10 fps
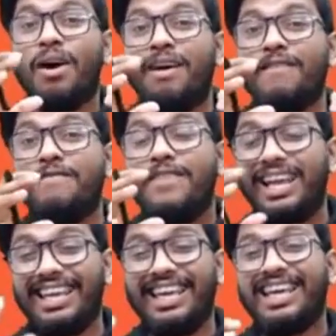a
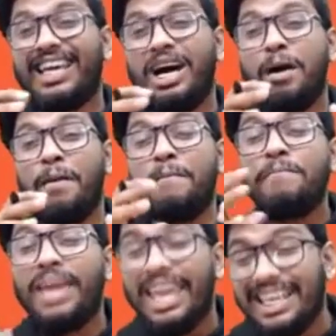very
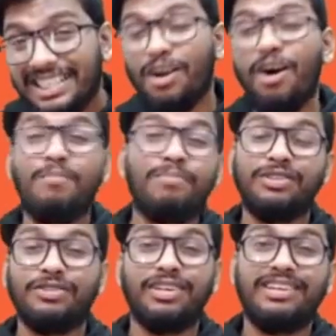amazing
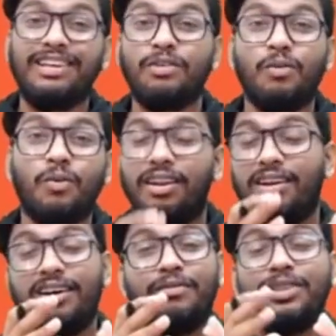opportunity to
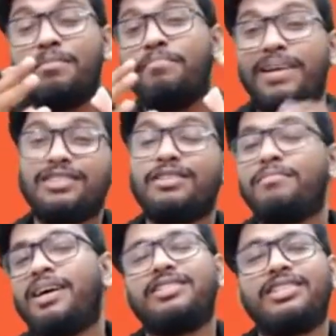learn with the best of the
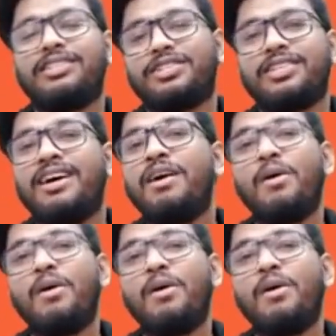best teachers